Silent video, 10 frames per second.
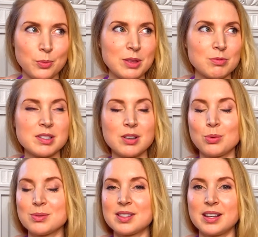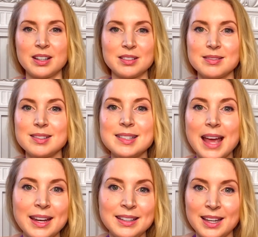with results that are
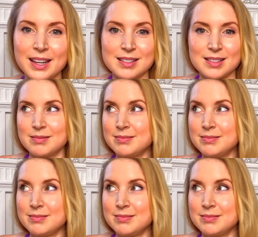10 years,